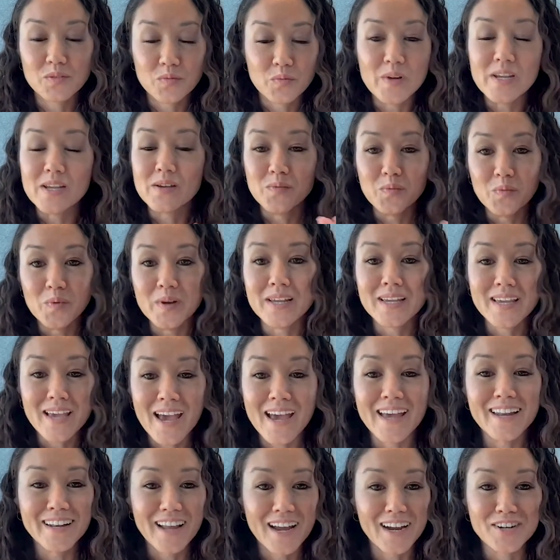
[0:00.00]
we
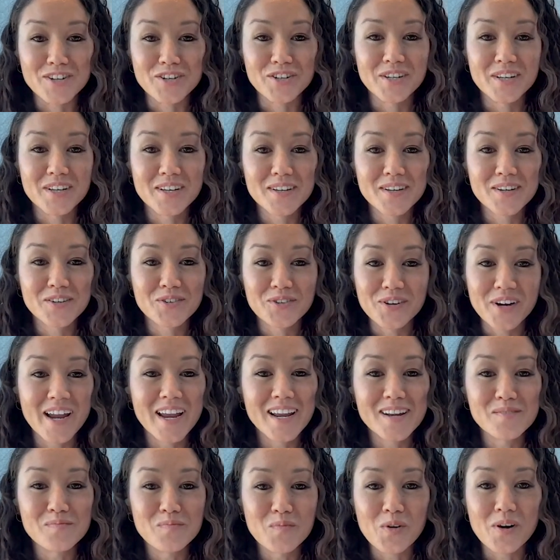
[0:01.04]
can actually
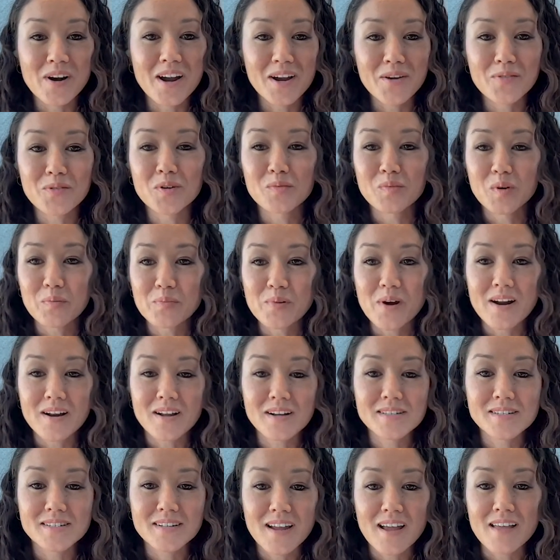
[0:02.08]
create more equitable
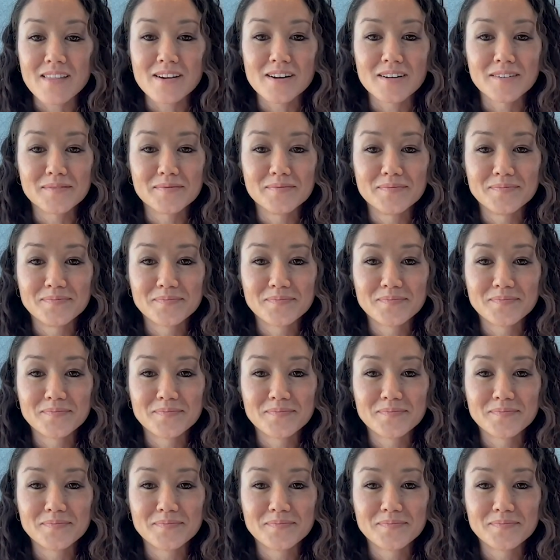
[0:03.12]
products together.